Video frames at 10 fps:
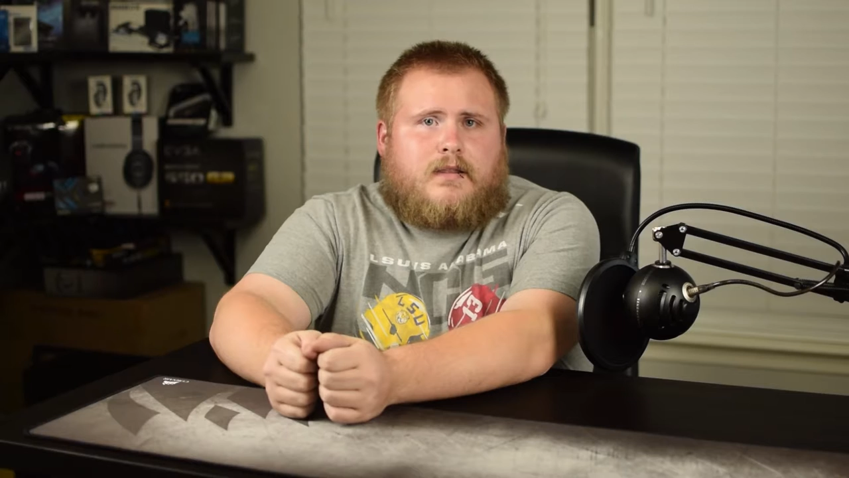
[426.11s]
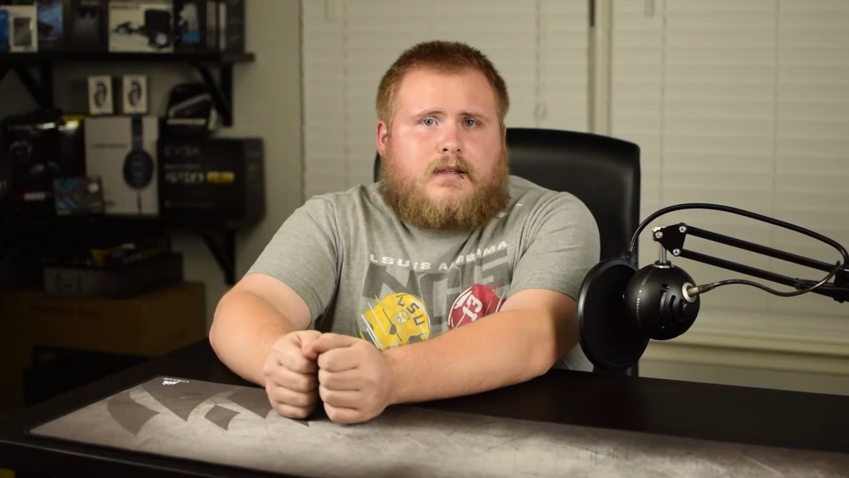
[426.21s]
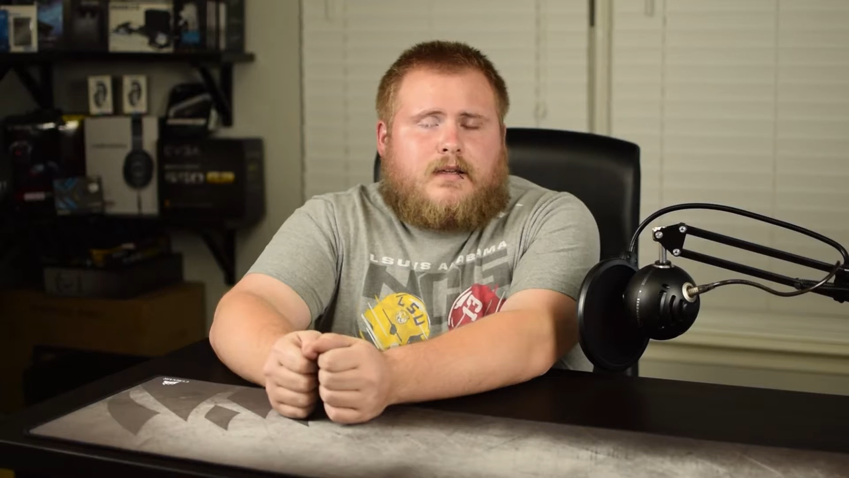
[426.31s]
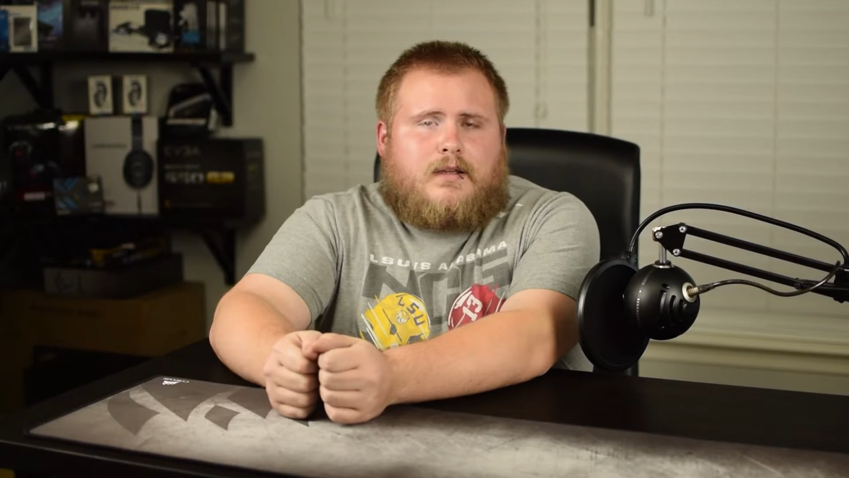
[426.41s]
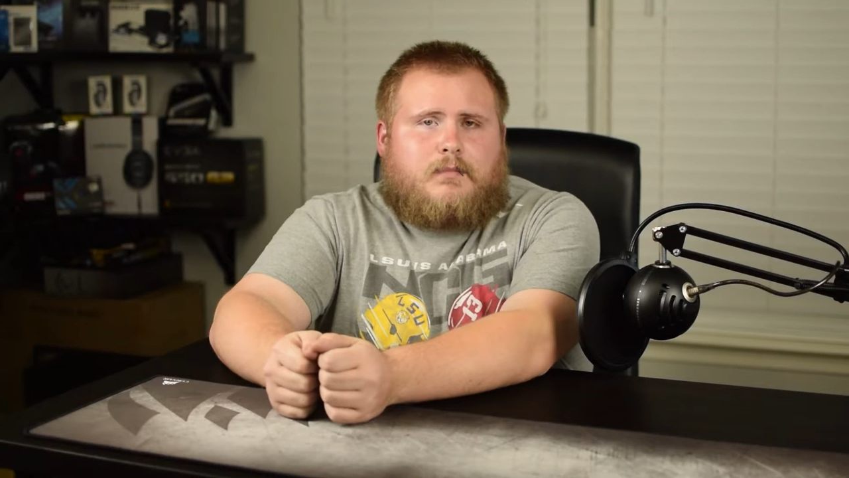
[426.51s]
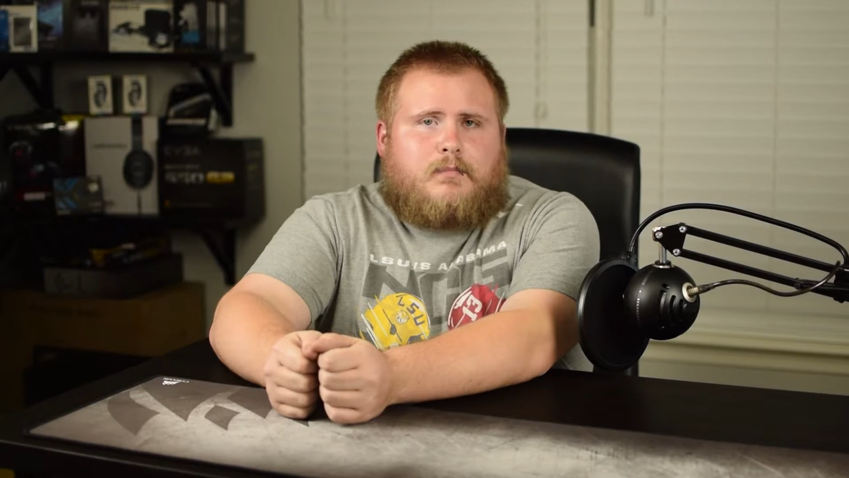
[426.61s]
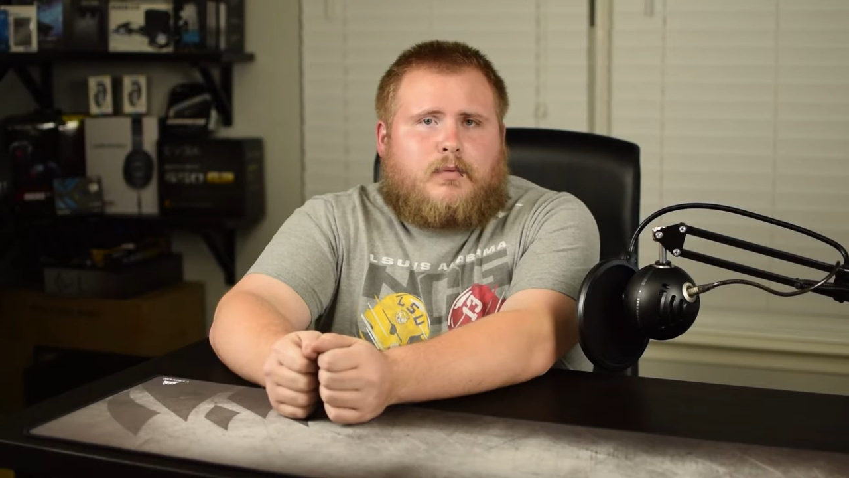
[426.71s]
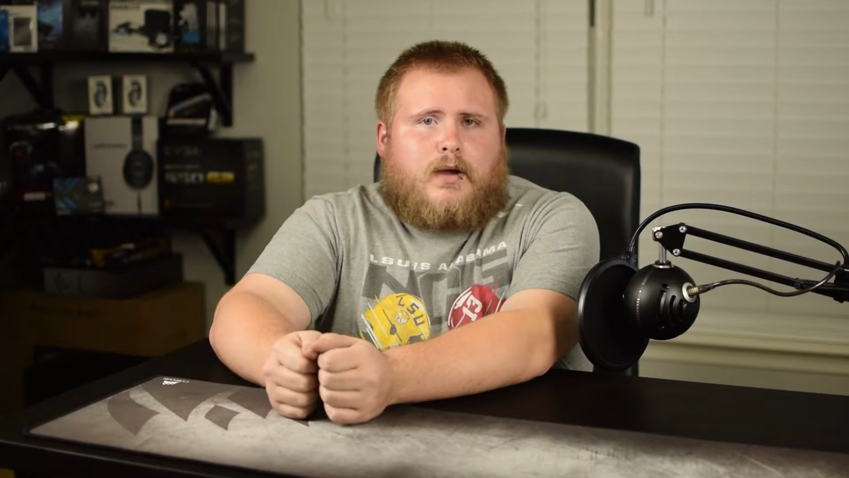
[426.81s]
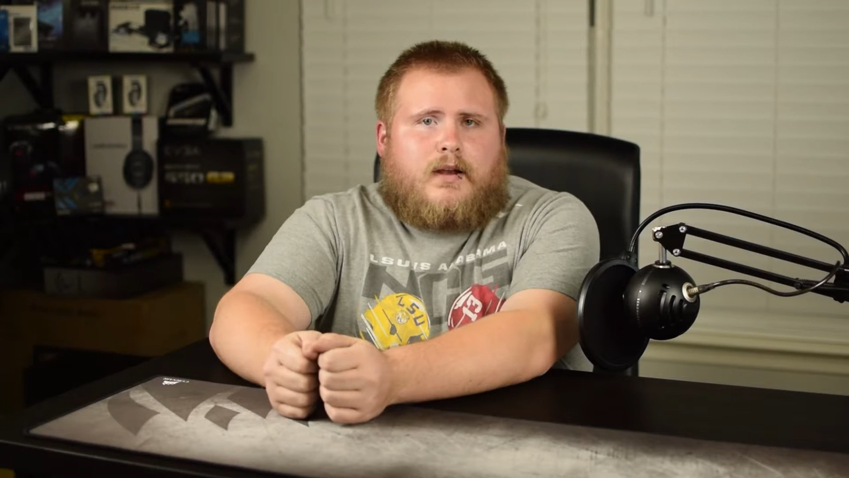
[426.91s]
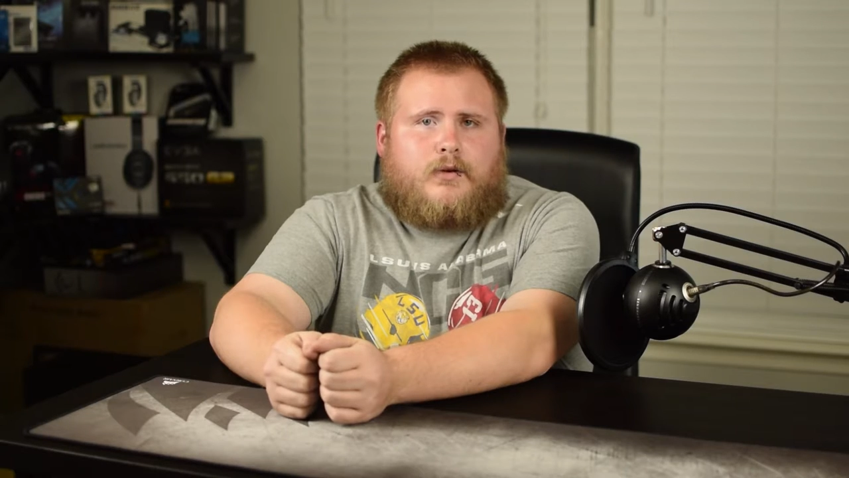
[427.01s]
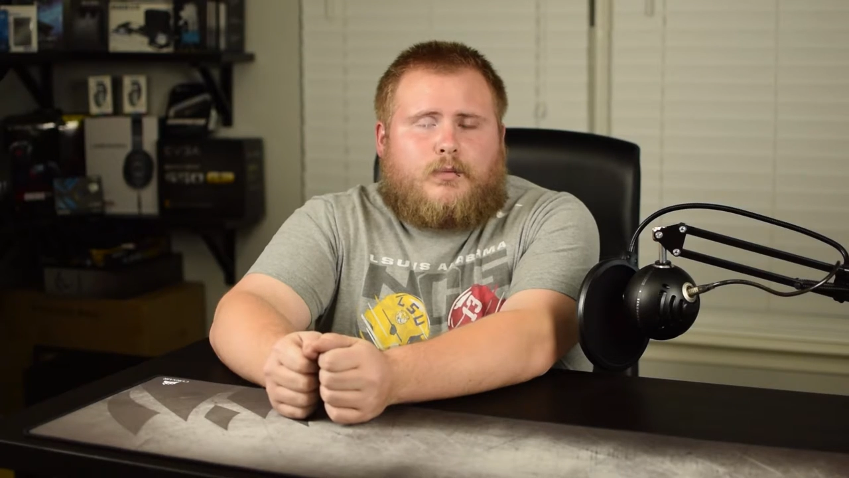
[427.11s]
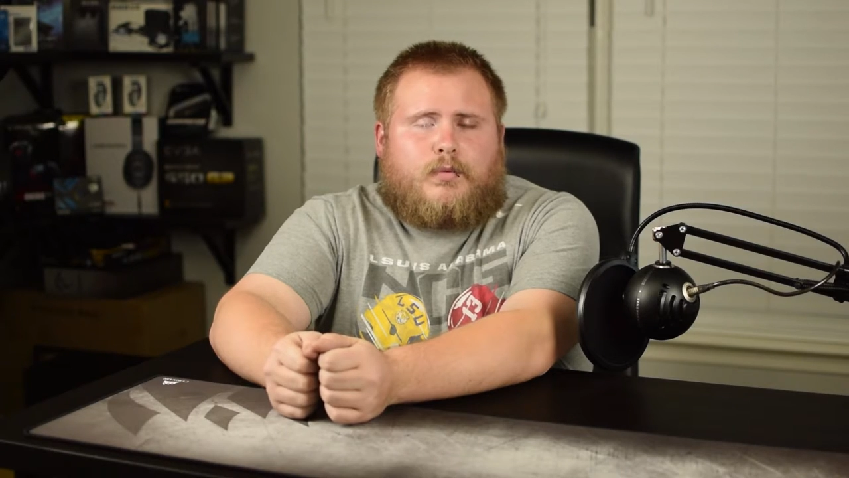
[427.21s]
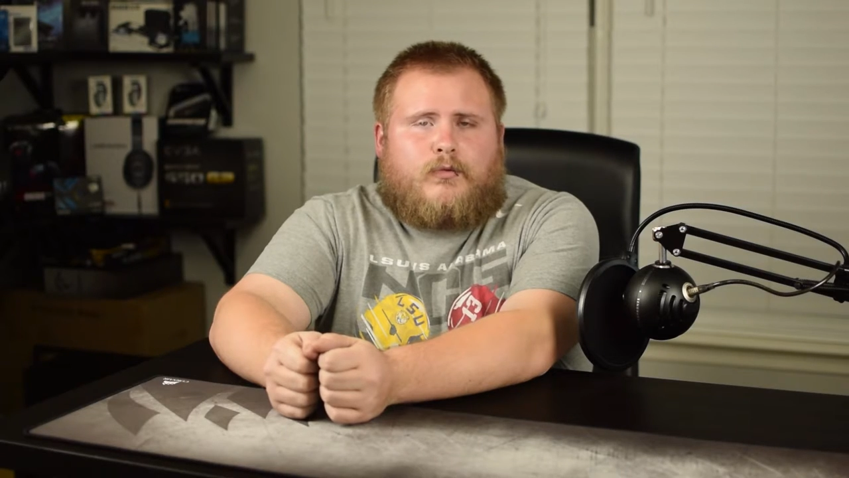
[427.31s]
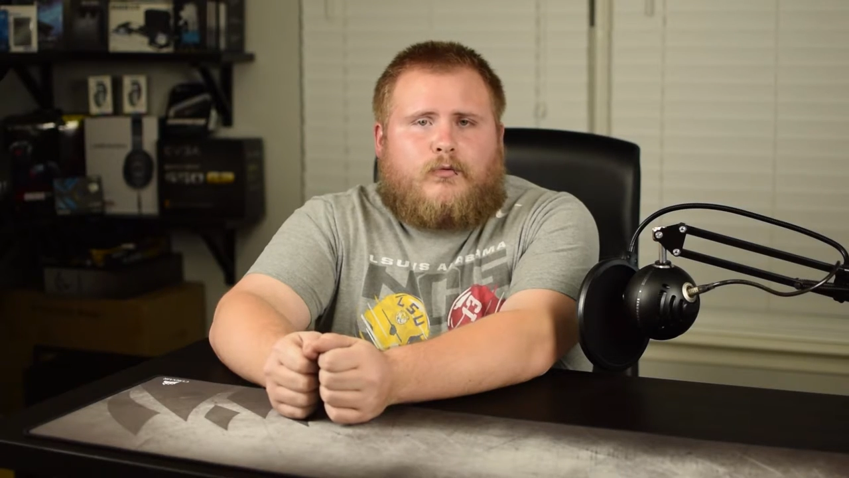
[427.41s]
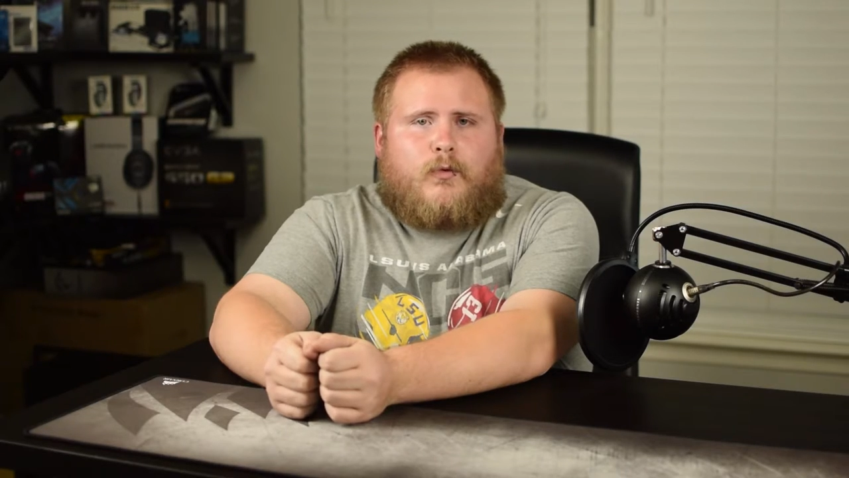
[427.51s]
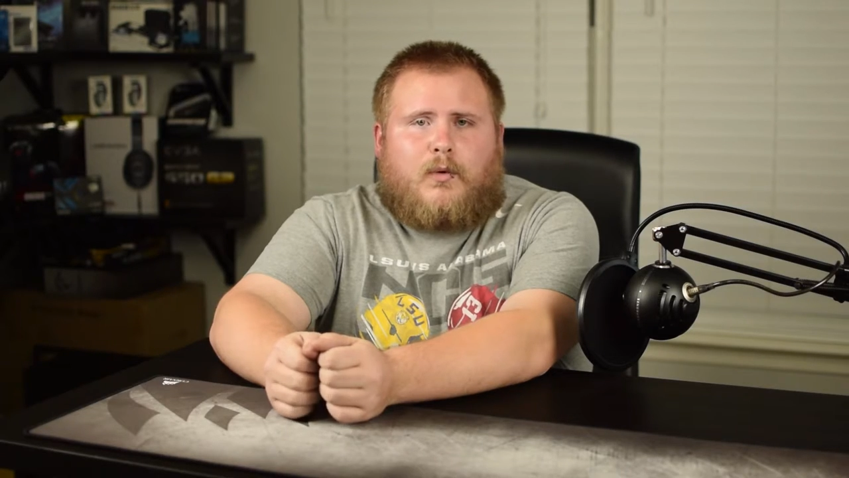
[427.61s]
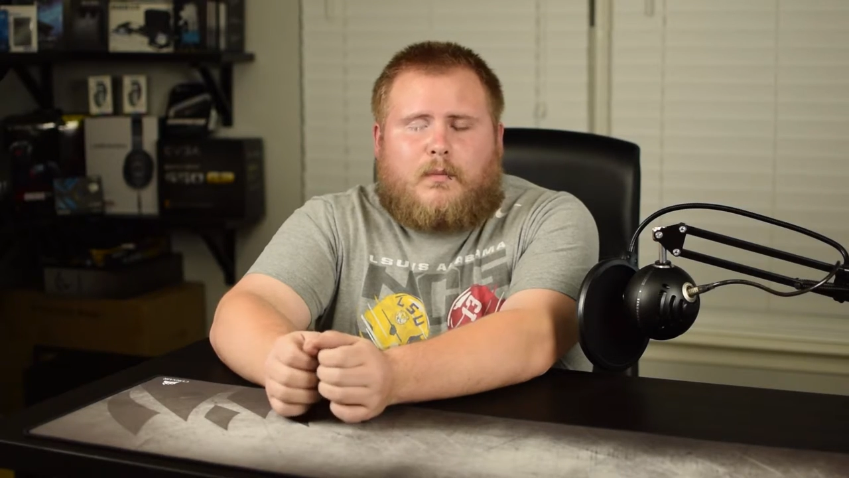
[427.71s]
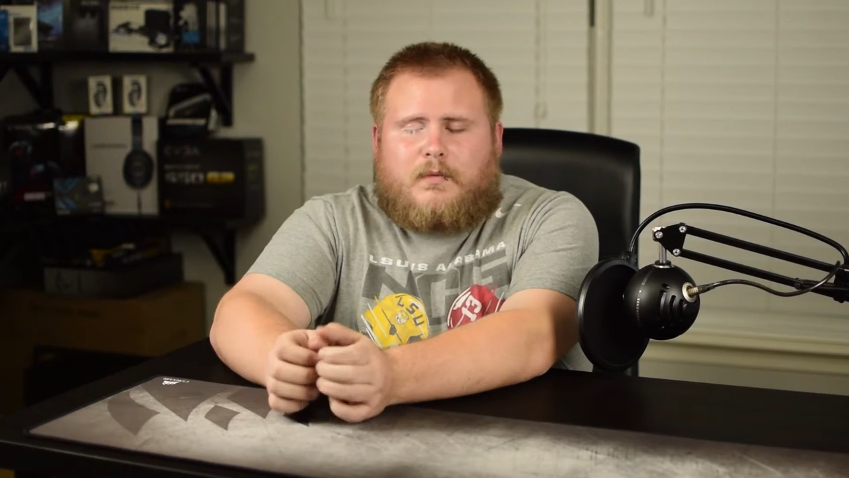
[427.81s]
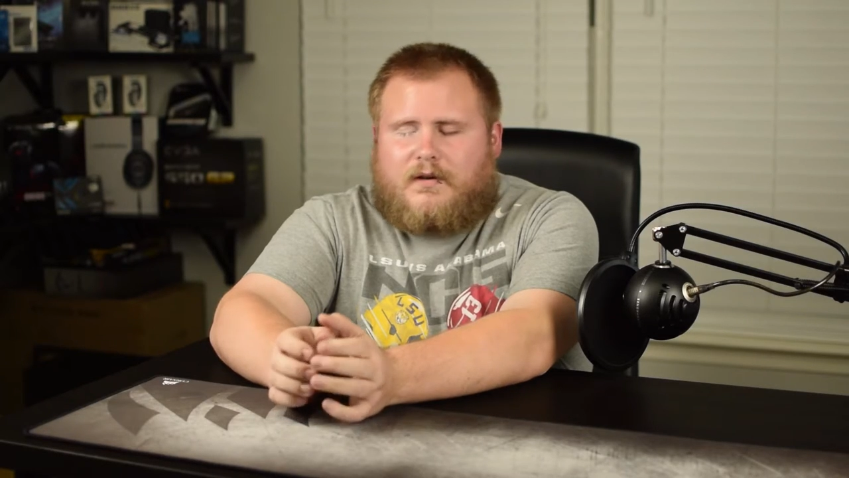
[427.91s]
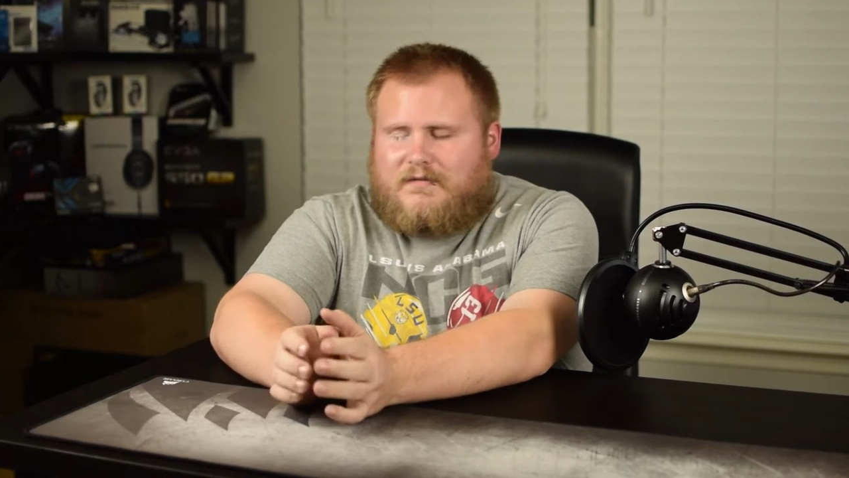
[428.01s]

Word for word: the Predator performed